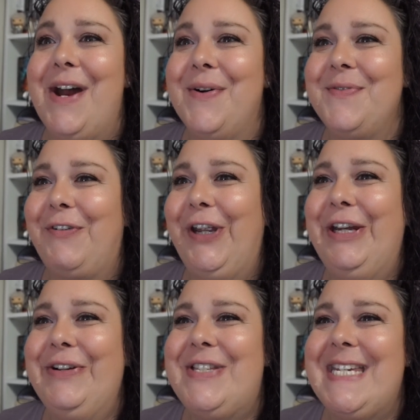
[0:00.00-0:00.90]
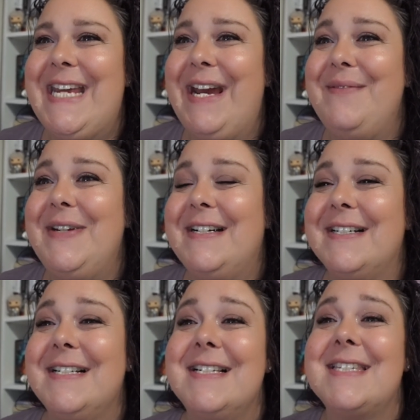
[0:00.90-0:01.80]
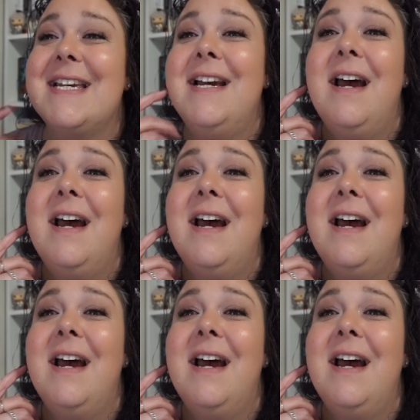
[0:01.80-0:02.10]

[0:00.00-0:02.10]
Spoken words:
count for you today because